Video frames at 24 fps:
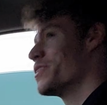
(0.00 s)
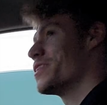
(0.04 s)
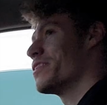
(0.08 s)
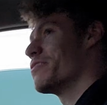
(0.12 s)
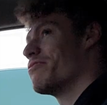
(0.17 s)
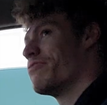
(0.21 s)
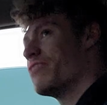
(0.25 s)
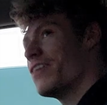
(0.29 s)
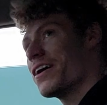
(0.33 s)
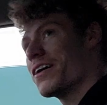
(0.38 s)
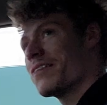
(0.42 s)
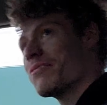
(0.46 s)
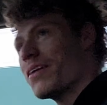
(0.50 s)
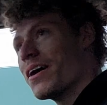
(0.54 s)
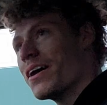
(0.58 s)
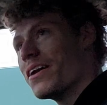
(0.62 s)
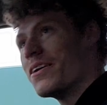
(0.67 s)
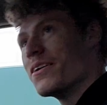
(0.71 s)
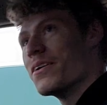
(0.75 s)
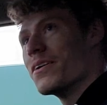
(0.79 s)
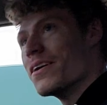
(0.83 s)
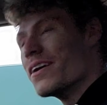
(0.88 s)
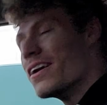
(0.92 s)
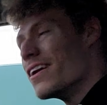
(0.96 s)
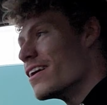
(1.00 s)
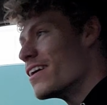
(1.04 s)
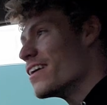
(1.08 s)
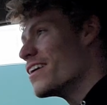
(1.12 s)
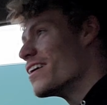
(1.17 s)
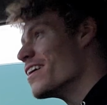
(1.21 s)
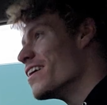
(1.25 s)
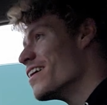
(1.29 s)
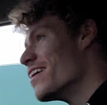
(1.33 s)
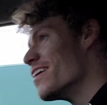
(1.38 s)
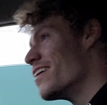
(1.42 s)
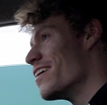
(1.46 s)
the f am I
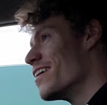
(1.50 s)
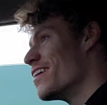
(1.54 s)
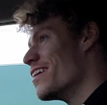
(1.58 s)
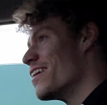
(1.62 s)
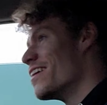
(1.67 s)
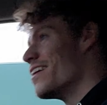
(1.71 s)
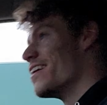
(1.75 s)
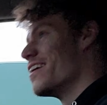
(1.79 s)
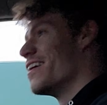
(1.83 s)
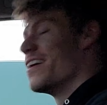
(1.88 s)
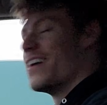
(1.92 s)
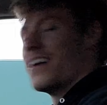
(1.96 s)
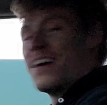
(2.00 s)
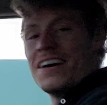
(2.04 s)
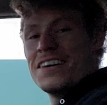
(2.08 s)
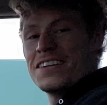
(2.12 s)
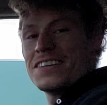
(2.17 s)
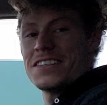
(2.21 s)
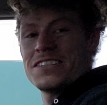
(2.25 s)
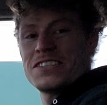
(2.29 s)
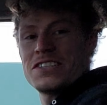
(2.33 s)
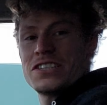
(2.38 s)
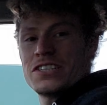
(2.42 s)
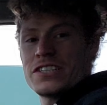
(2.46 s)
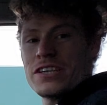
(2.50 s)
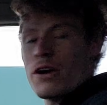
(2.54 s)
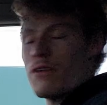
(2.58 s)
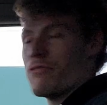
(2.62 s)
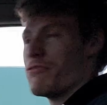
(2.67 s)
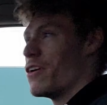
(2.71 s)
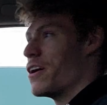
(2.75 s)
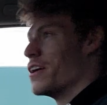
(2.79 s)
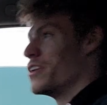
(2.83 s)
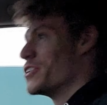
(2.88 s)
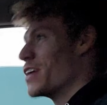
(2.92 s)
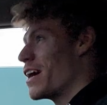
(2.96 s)
doing? This is just so
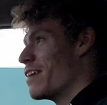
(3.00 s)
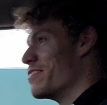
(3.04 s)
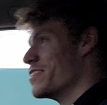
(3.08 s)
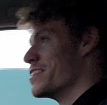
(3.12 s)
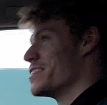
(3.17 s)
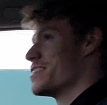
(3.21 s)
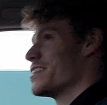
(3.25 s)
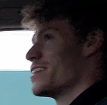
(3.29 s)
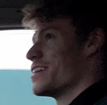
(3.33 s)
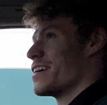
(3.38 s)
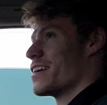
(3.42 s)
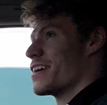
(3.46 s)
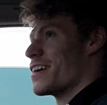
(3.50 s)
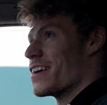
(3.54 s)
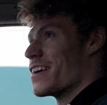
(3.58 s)
fun driving this thing.